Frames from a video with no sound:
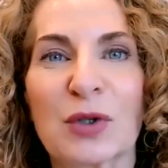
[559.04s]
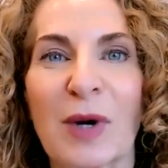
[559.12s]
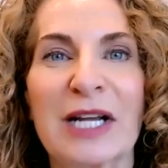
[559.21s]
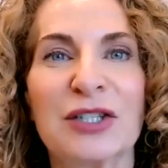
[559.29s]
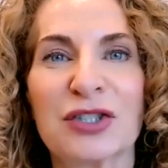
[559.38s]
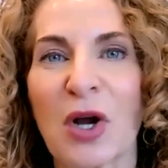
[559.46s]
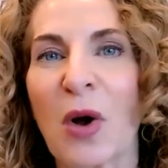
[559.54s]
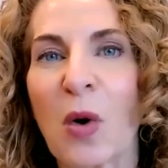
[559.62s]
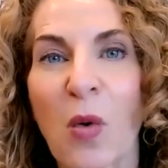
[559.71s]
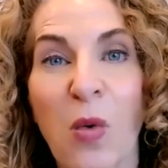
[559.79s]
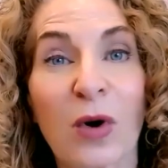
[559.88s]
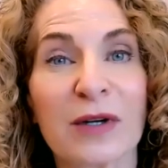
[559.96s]
trade show
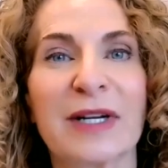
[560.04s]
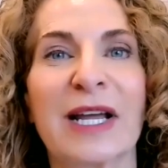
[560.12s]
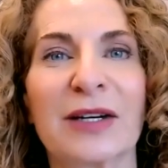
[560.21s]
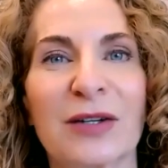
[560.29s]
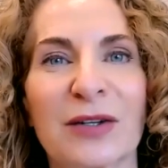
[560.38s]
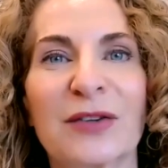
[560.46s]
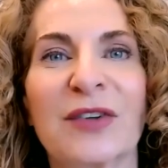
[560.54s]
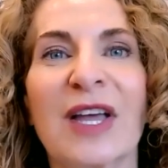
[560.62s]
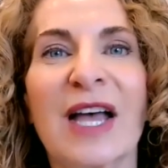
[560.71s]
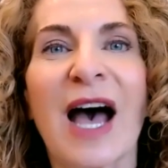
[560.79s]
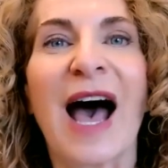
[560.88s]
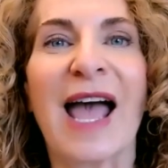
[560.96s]
coordinators,
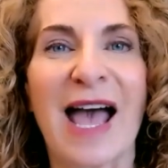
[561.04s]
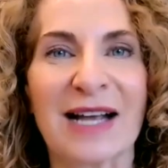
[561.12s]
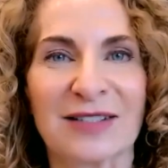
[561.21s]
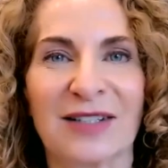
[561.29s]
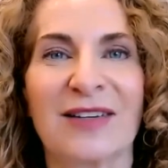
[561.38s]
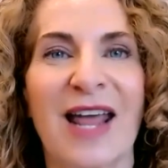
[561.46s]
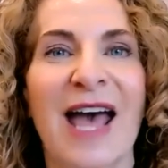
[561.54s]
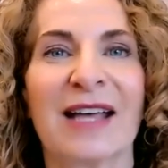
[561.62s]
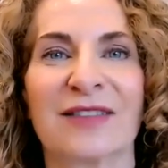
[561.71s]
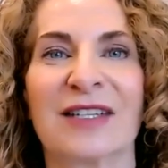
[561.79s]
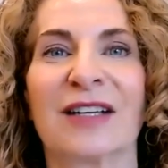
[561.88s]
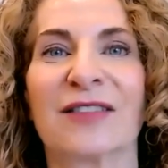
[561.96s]
I acted
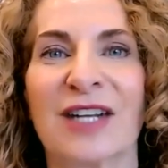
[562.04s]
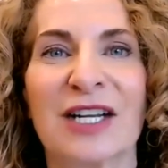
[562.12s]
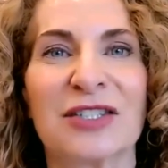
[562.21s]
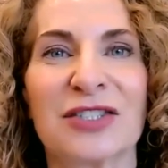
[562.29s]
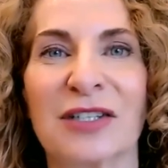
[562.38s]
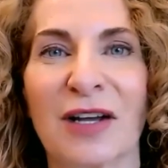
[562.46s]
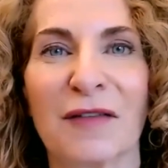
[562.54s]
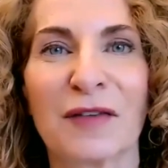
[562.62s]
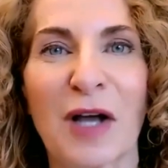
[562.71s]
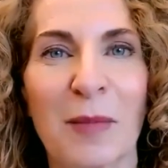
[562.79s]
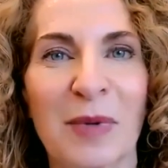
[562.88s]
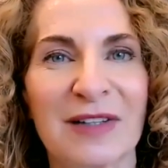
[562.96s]
as an extension of
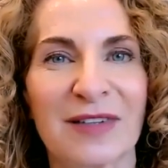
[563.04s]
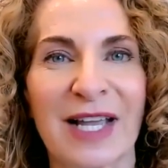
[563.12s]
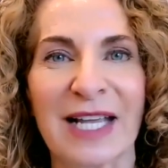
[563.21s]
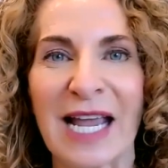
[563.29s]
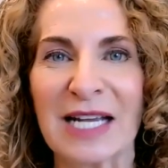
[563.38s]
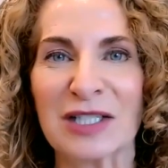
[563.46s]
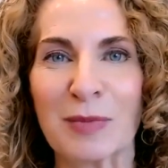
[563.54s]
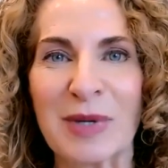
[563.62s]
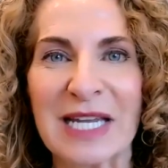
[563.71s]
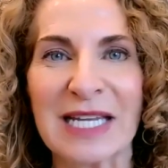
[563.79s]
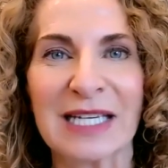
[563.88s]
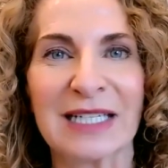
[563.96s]
companies like
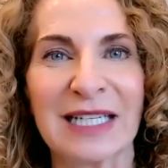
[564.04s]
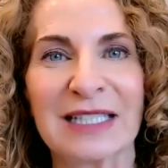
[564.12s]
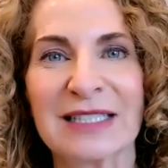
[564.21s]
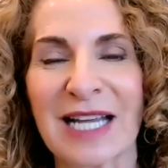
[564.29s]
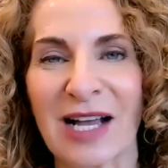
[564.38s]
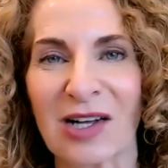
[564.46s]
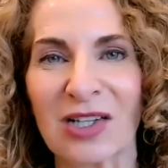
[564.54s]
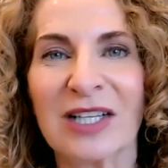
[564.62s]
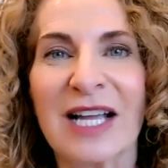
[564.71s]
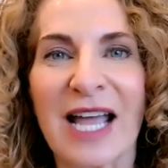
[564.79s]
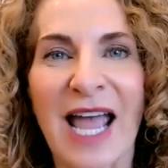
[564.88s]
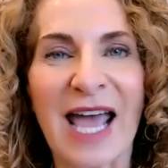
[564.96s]
HP and Intel.
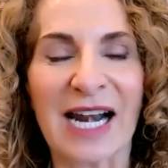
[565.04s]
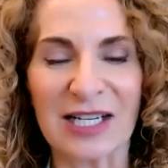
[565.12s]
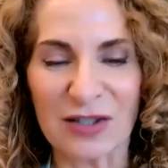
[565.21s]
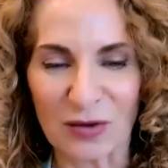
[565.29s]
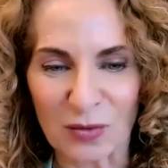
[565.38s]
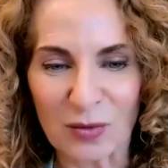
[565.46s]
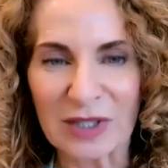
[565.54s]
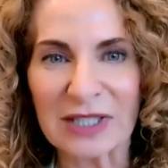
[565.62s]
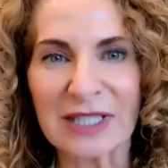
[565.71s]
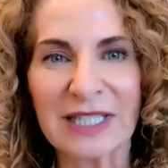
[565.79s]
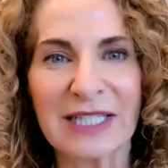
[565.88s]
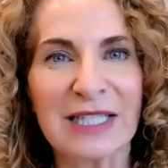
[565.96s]
And I just
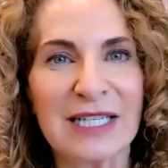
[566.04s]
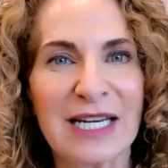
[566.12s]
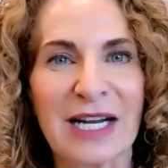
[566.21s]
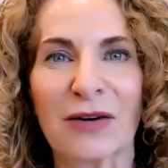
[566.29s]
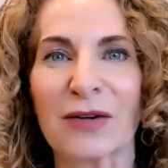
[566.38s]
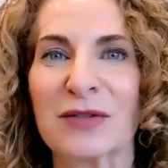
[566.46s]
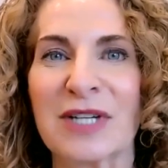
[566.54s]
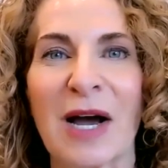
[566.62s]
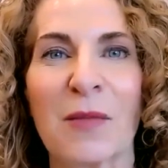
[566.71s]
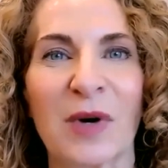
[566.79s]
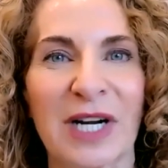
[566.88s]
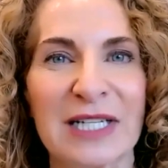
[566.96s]
really narrowed
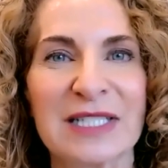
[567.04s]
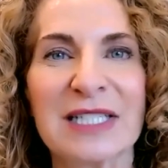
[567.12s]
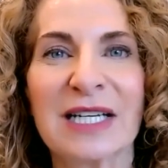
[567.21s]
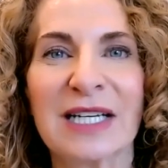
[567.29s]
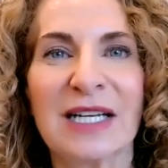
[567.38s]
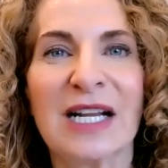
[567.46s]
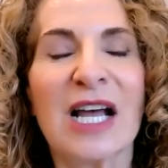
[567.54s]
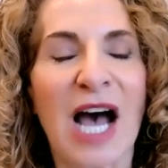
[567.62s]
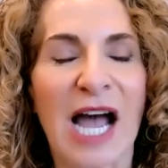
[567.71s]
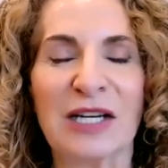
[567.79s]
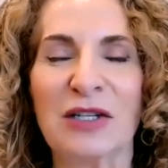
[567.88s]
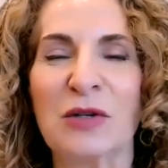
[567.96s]
down what I did.
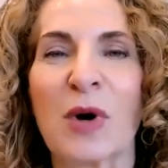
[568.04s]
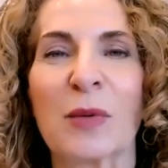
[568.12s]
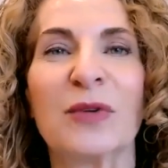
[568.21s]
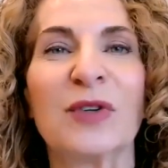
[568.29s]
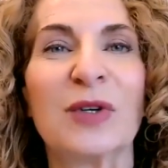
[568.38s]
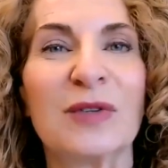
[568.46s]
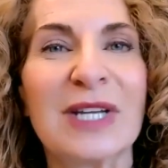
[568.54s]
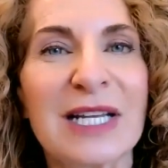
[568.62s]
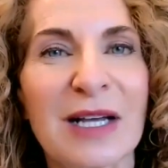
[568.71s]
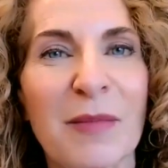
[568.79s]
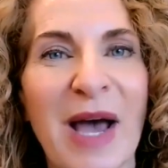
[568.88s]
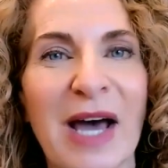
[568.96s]
I knew what was
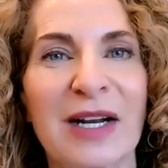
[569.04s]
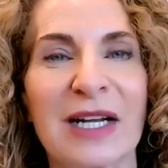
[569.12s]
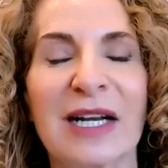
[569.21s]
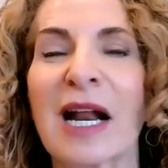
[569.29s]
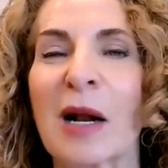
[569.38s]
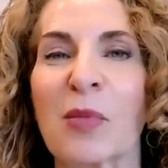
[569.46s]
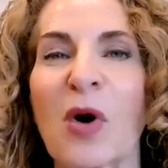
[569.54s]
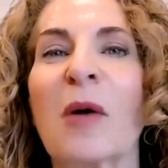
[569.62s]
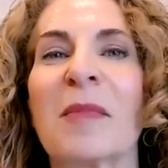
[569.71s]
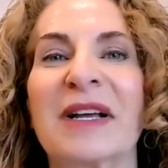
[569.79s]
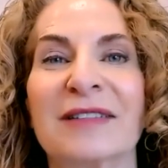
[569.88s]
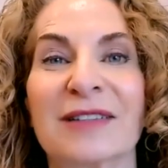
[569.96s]
unique about it, and I
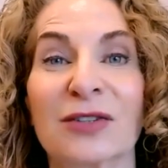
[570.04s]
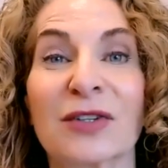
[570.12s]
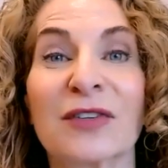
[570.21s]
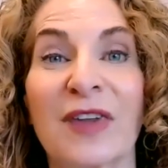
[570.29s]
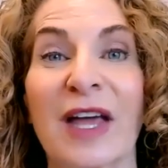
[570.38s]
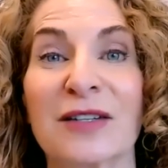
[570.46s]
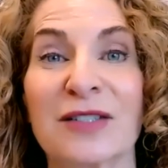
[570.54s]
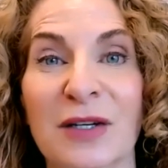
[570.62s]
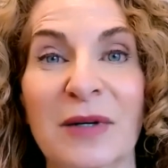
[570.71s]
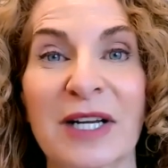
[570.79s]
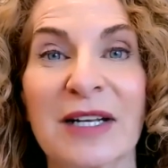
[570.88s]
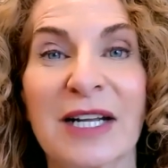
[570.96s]
brought my skill set
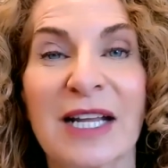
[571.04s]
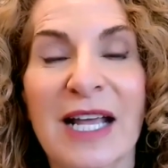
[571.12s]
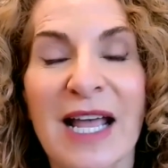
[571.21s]
to it.